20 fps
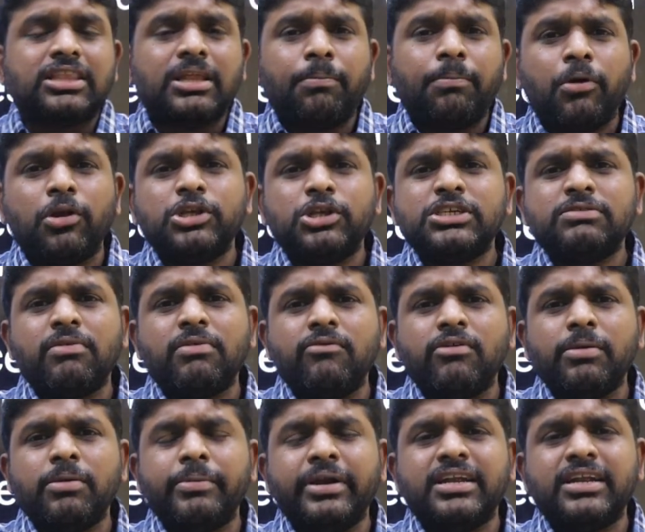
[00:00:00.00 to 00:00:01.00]
In anthropology, we
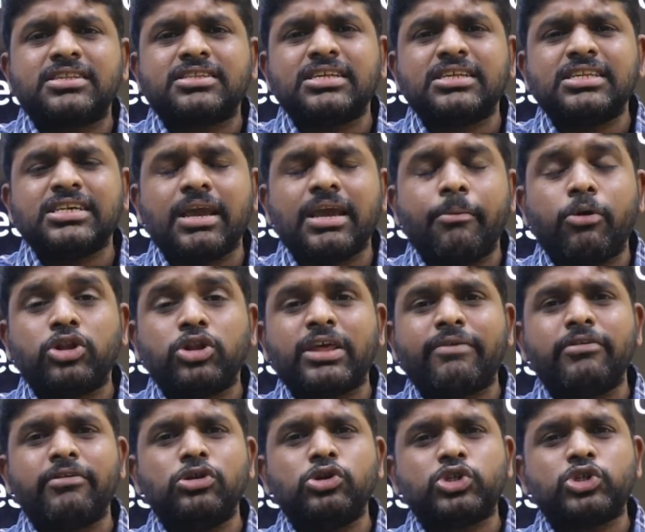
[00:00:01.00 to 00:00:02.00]
will be discussing about
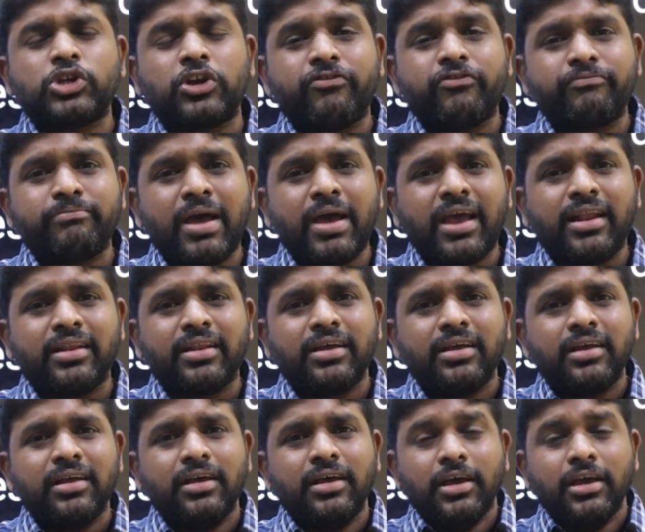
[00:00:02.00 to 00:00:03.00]
the evolution of man.
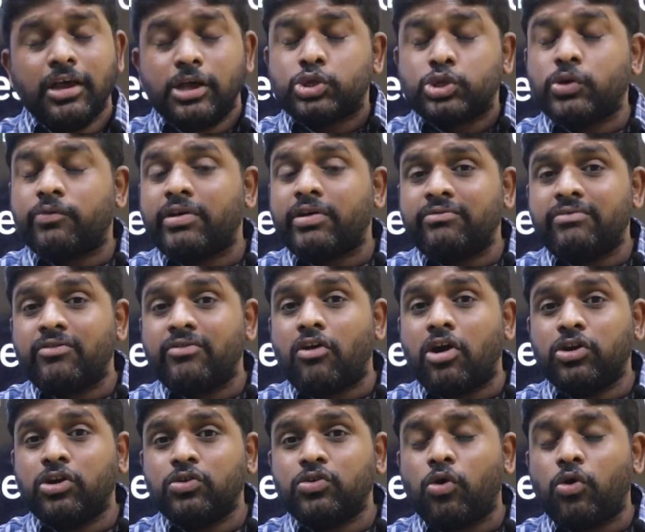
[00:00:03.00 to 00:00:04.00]
So when we
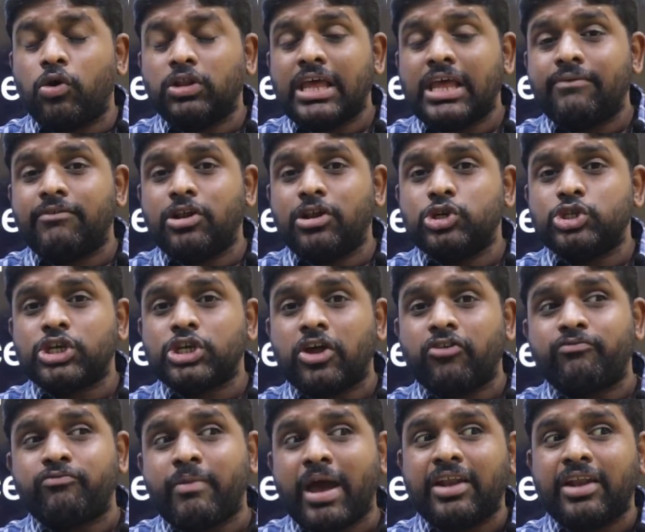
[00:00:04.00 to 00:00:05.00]
want to know the
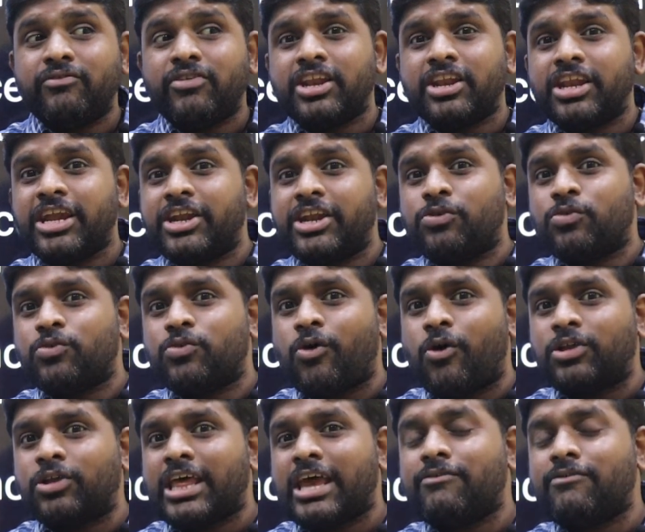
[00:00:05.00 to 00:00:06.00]
evolution of man, we need to
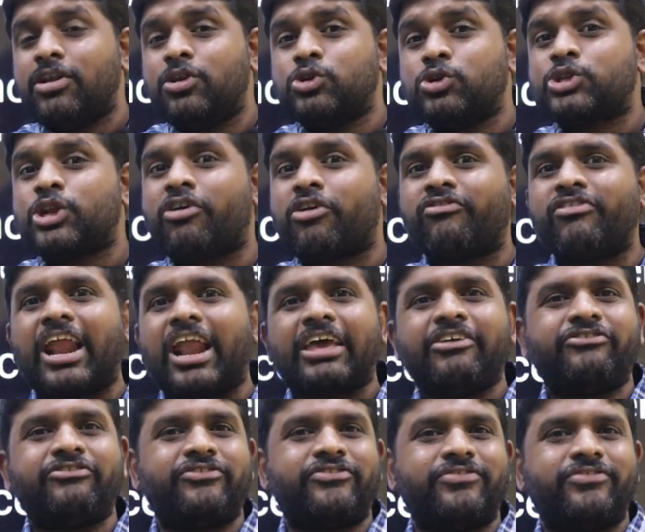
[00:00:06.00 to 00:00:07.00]
know the evolution of
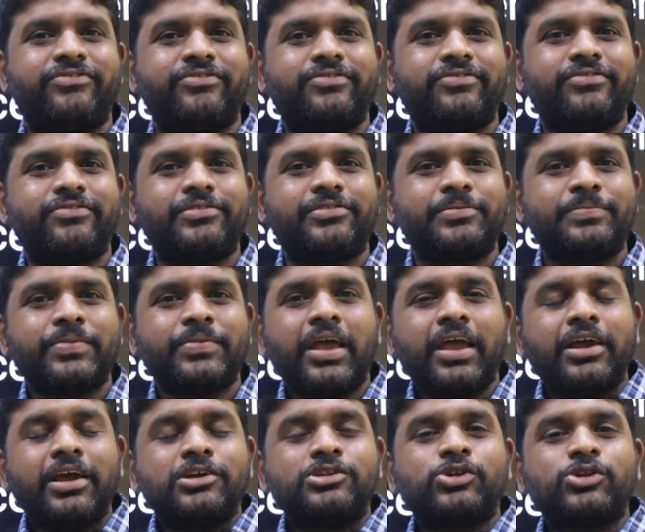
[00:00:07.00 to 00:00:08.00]
life.
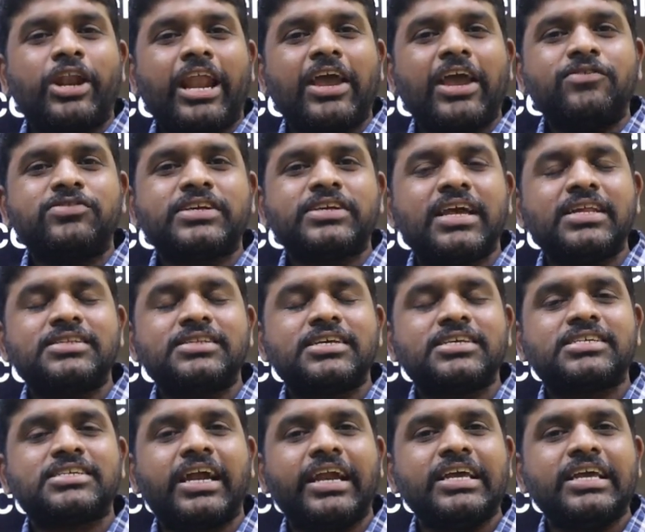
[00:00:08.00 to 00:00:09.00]
So life
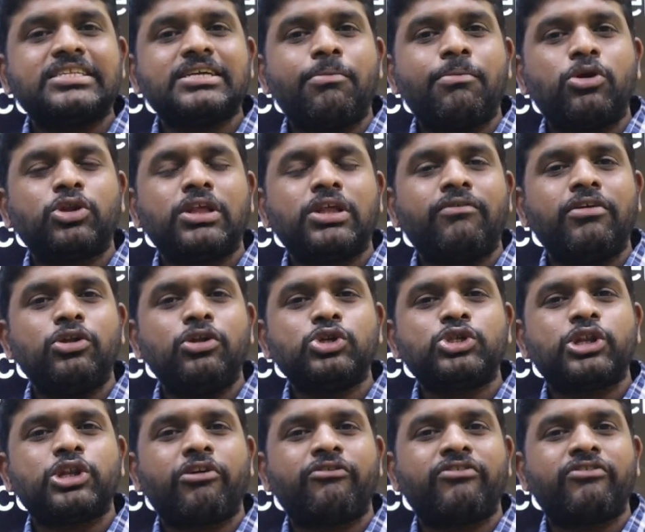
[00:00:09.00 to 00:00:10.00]
sciences studies about the
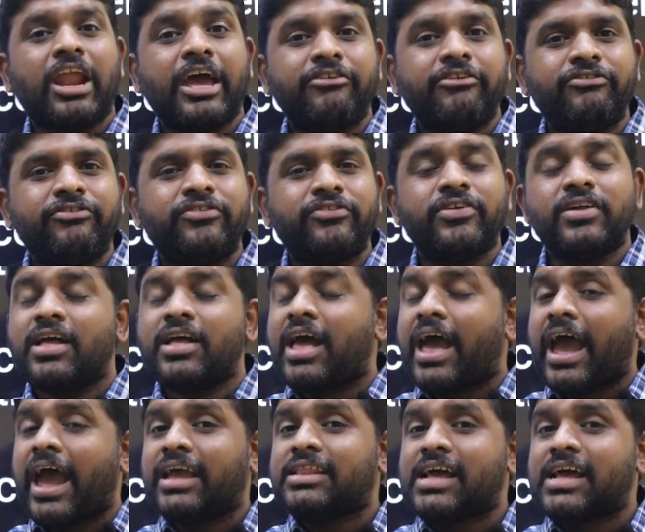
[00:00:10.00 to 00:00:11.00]
evolution of life,
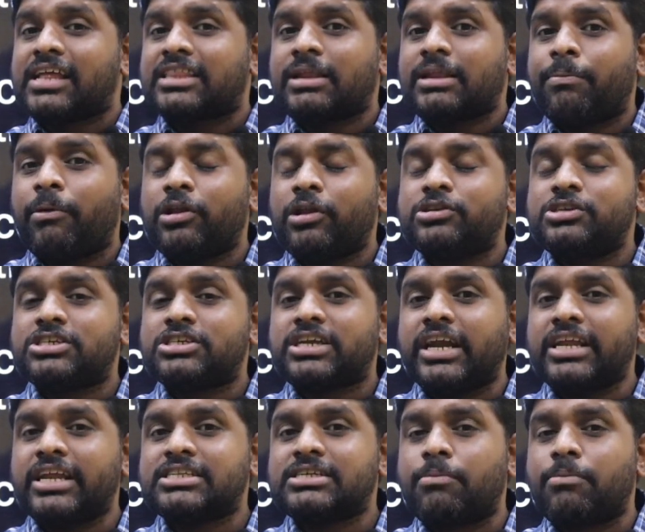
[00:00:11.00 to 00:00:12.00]
and anthropology
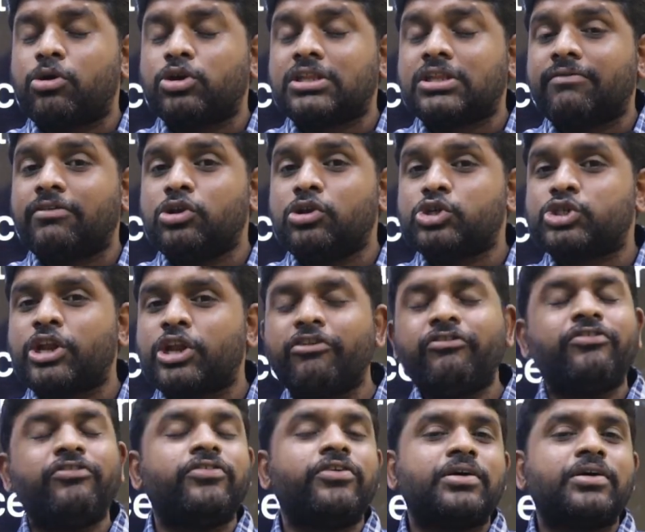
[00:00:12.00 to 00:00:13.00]
studies about the evolution
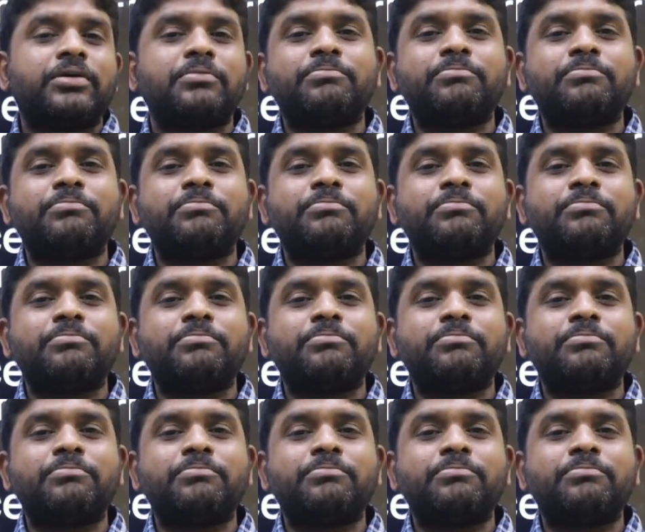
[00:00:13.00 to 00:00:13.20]
of